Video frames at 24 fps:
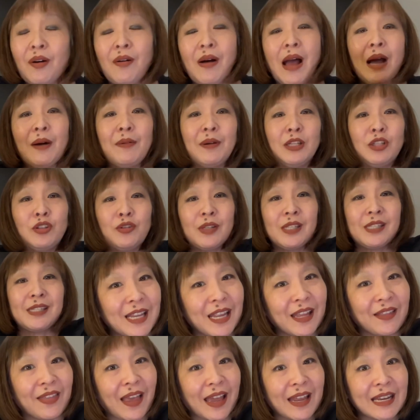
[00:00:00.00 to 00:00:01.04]
How
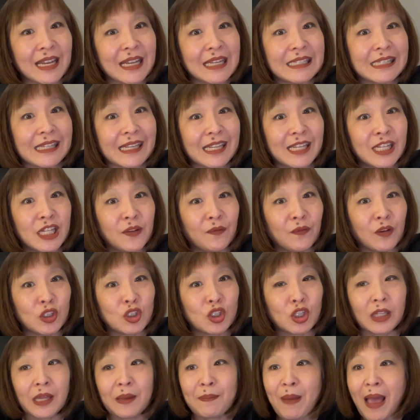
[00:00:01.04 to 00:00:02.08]
interesting that is
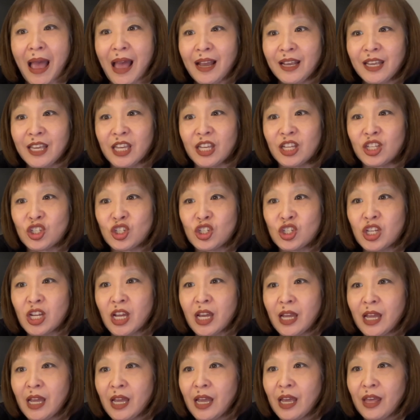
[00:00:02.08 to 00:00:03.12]
individually packaged,
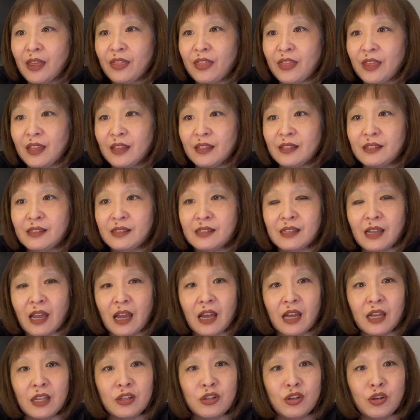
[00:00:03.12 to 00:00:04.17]
this
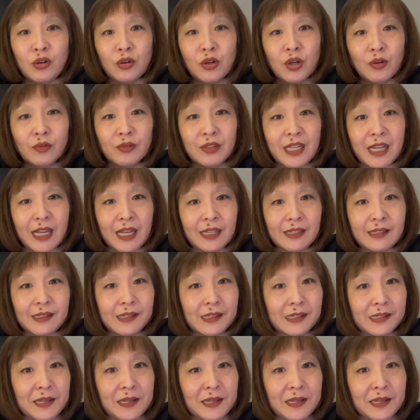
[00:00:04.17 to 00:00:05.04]
noodle disc.